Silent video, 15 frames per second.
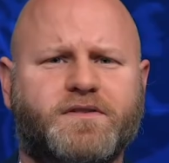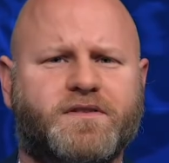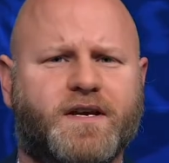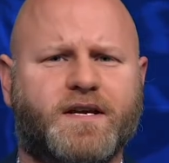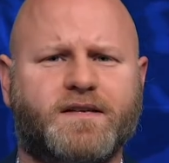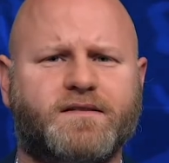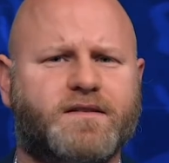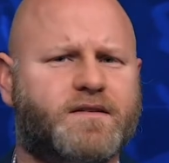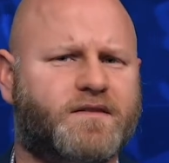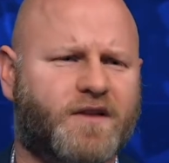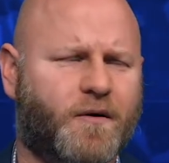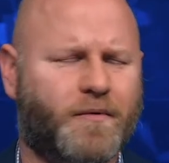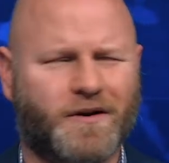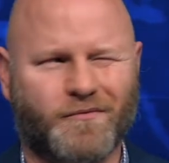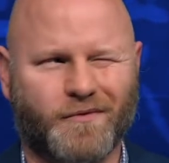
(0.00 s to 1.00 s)
things that
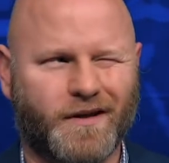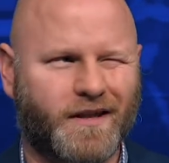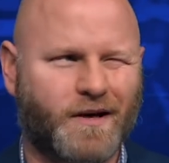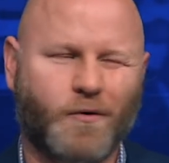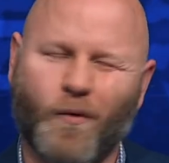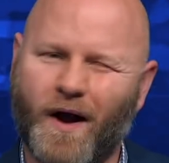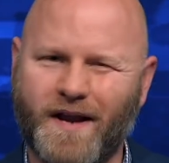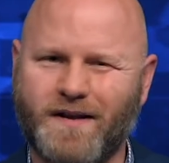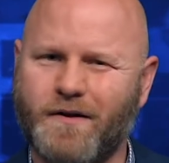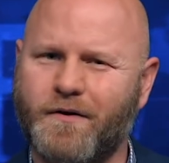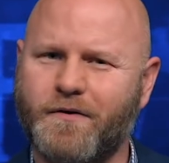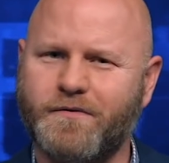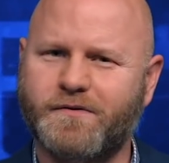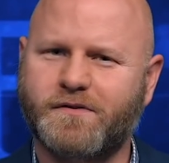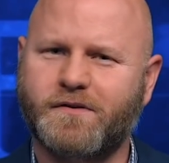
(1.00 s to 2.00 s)
nobody really quite
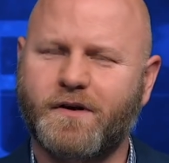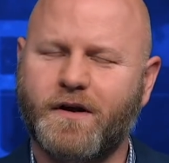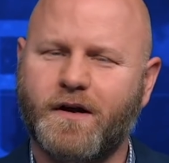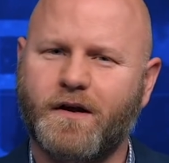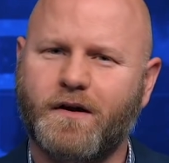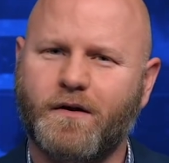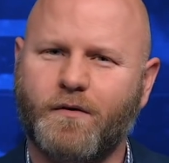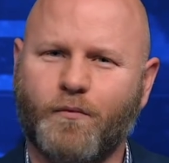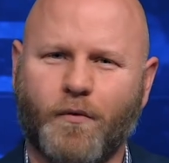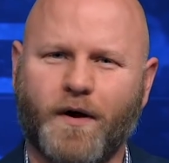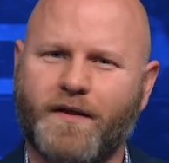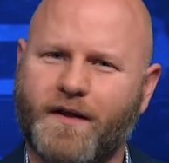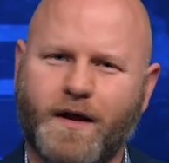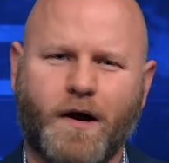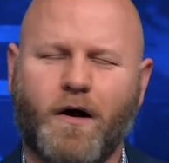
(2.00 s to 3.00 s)
knows
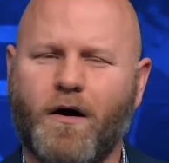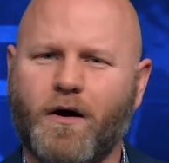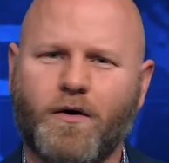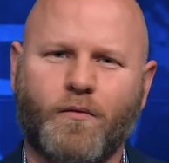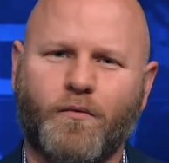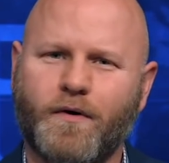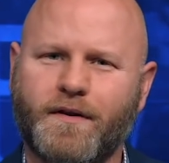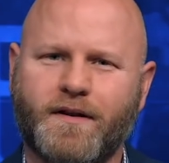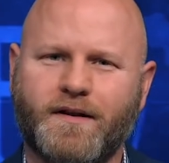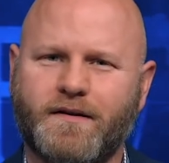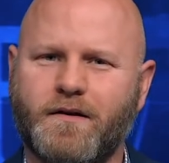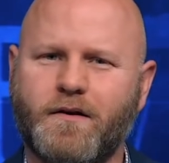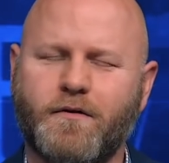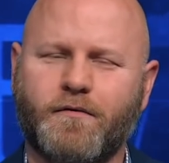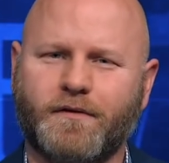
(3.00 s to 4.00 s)
what they are or what they
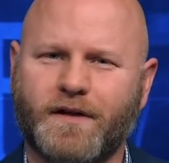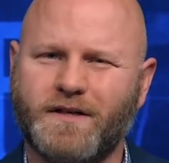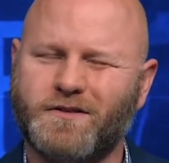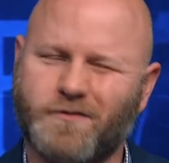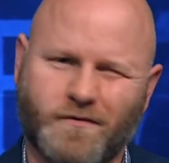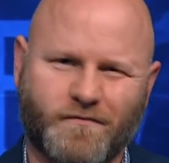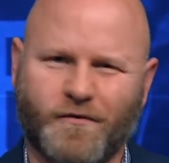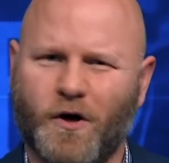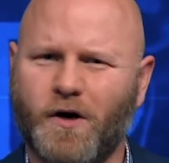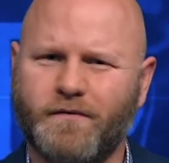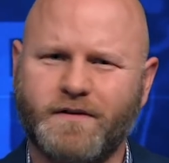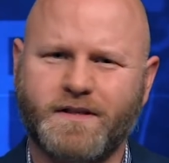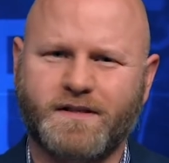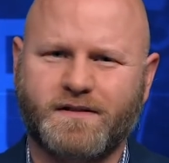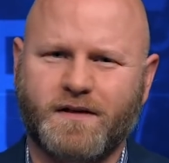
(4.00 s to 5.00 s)
do unless you're
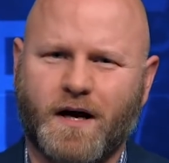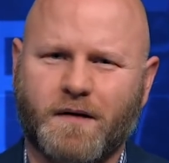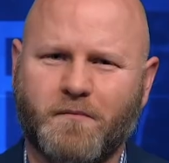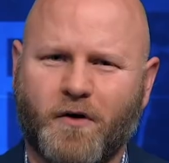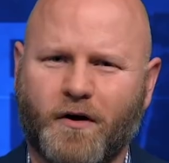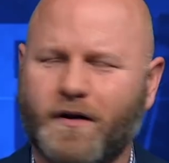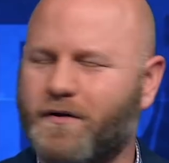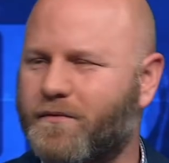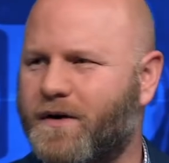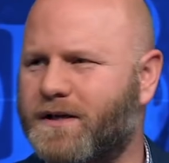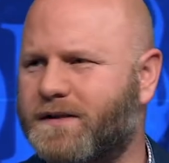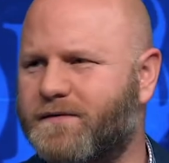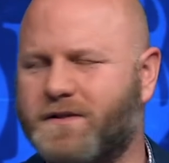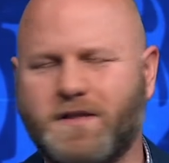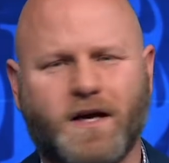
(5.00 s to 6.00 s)
involved in the stock market. The
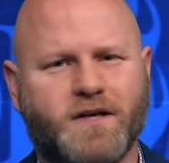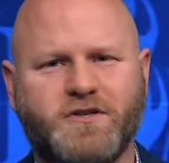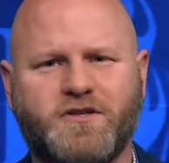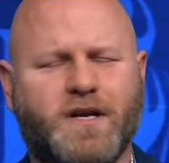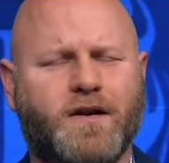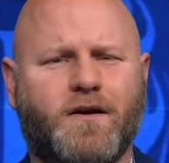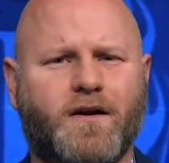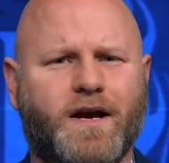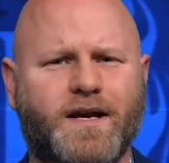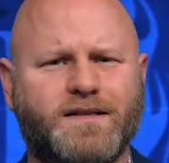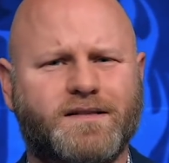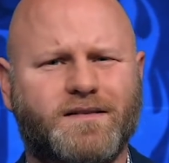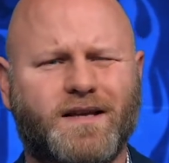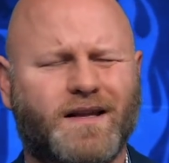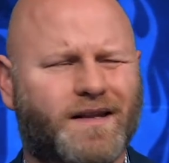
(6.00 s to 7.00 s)
rest of us kind of shake our
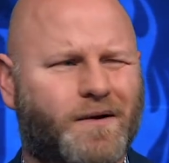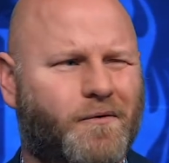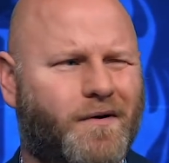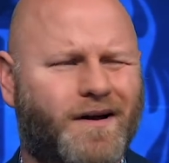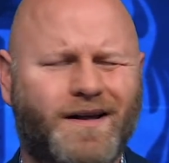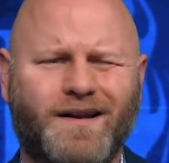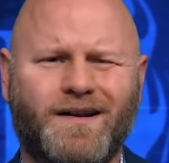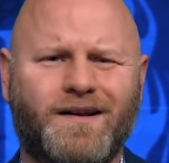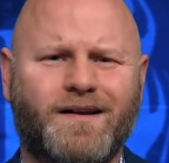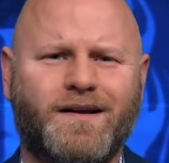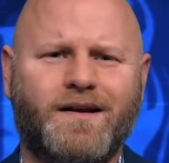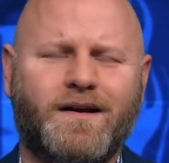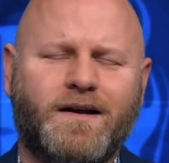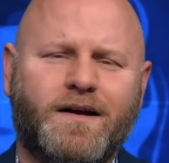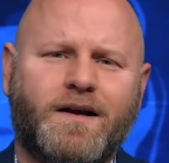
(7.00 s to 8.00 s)
heads at that, like, what?
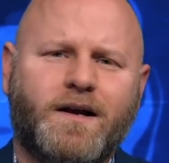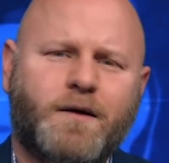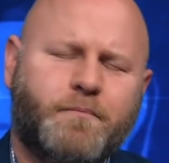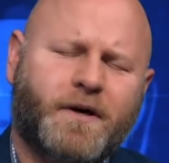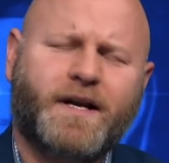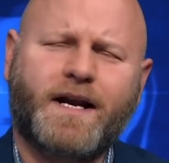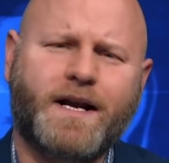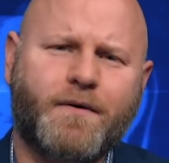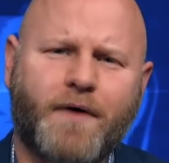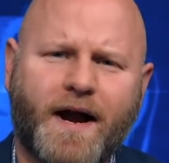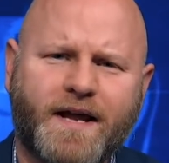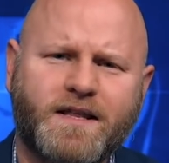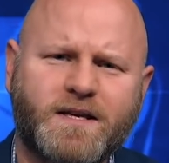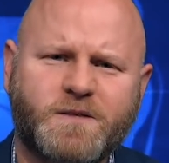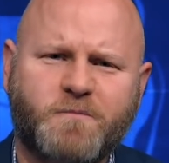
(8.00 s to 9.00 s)
But
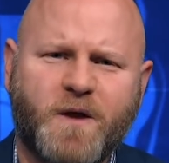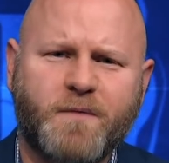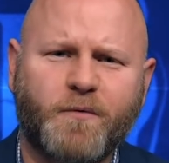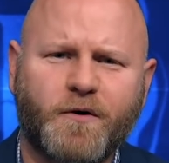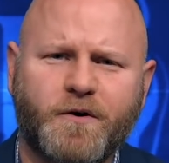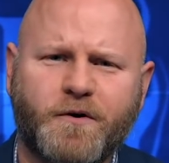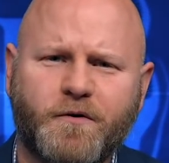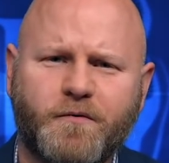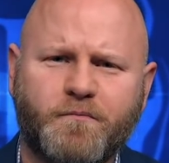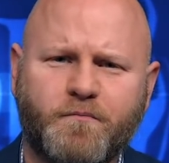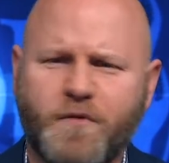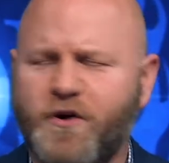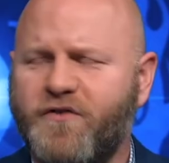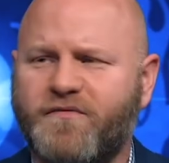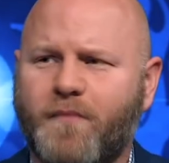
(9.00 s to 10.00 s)
anyway, these people who
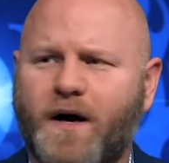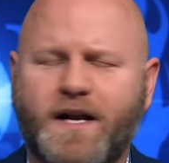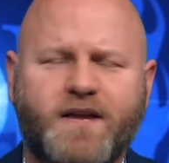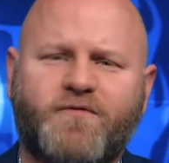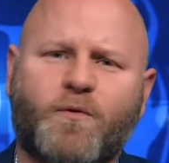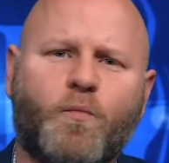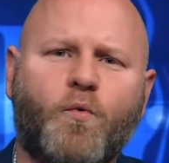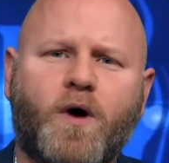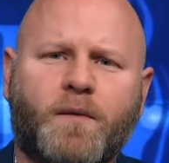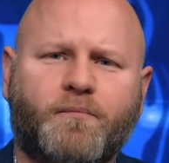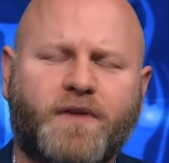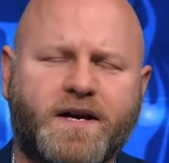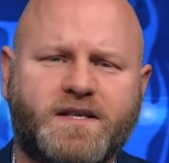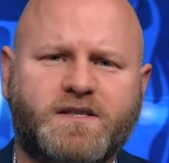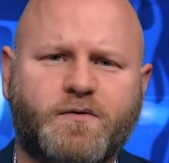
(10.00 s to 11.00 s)
move money from one
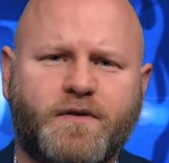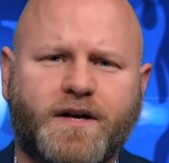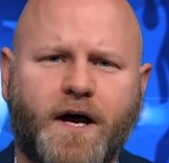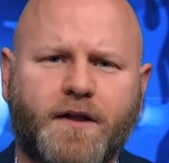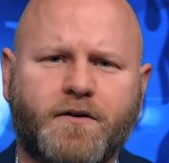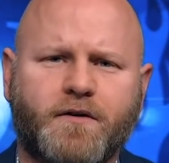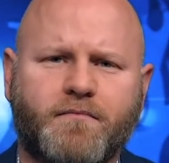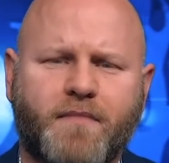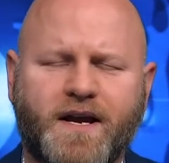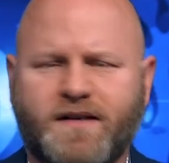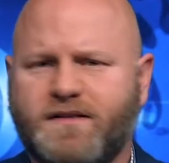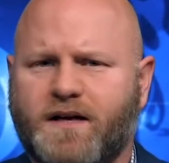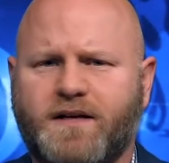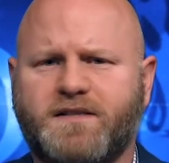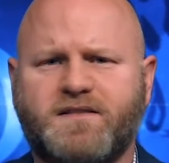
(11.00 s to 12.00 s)
place to another and
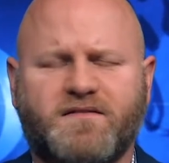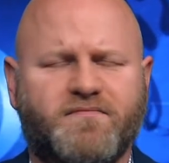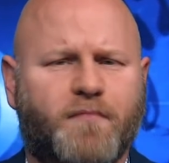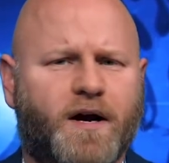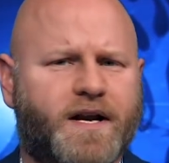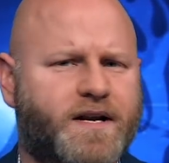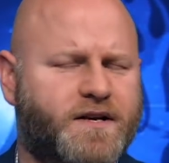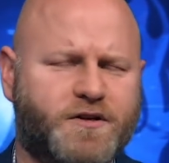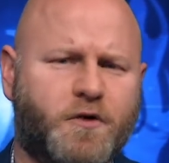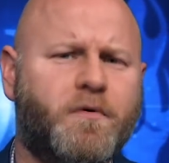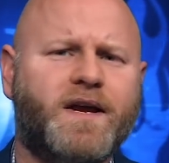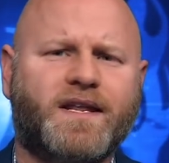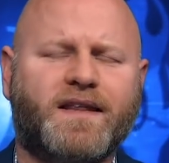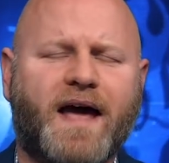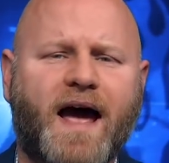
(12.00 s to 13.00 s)
make tons of money
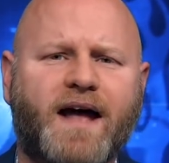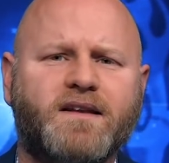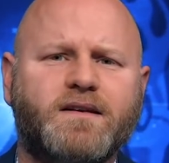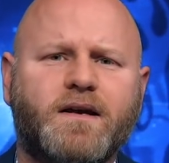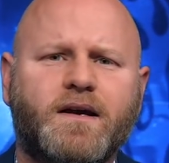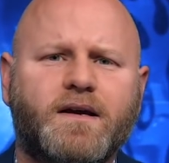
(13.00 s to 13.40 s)
doing that